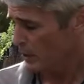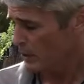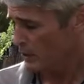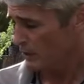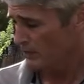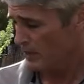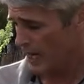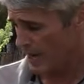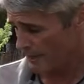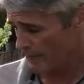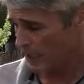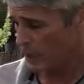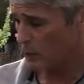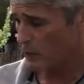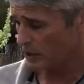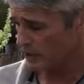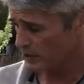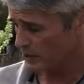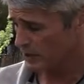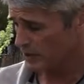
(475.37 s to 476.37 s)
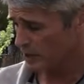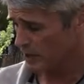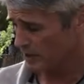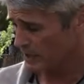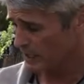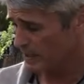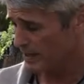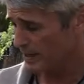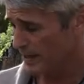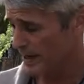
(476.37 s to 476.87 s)
So if you have any questions on
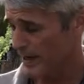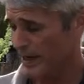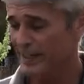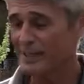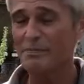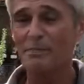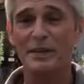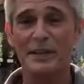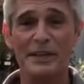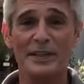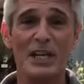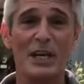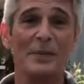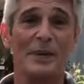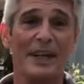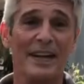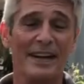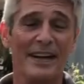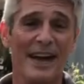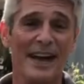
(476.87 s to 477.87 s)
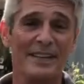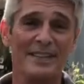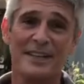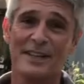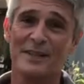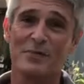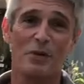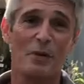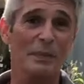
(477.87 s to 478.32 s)
these guys, please come in and ask us.